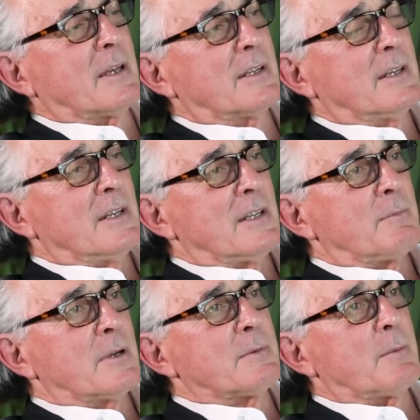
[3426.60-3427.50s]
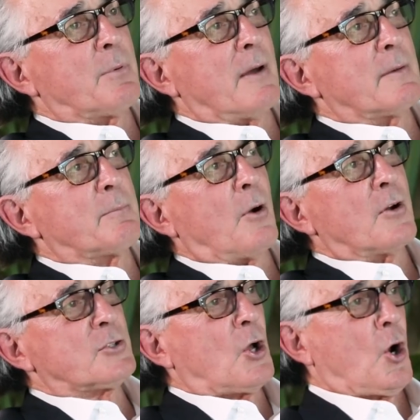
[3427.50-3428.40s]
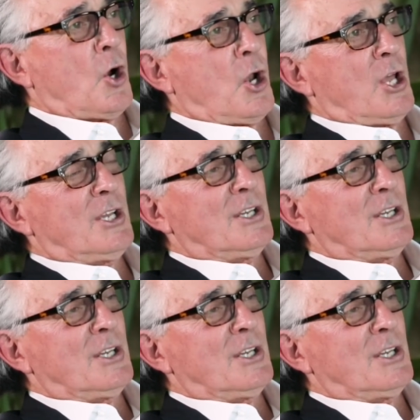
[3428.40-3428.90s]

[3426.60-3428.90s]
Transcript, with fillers: bad. Makes my private parts hard.